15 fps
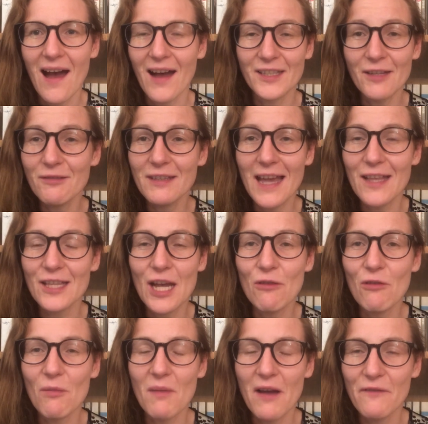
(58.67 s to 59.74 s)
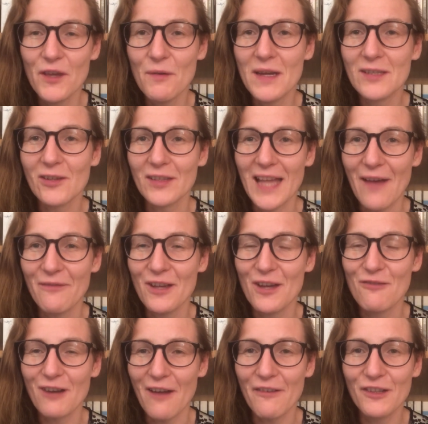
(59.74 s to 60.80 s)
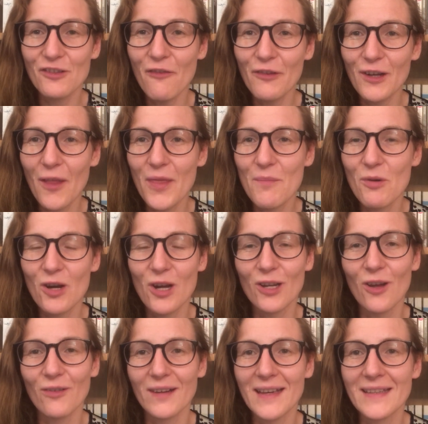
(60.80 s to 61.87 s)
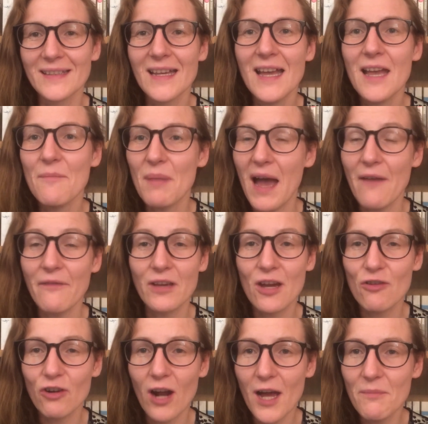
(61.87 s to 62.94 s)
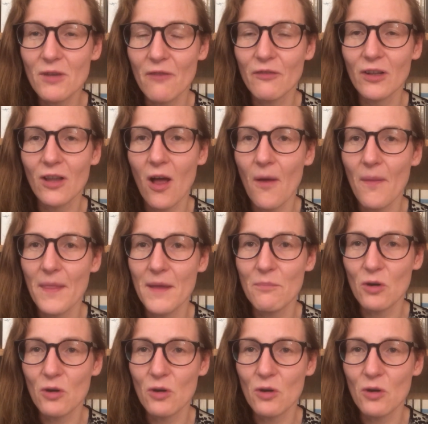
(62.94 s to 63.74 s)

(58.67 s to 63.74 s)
I don't yet know what my view is on having a graphic novel on the Booker long list, but having a crime novel on the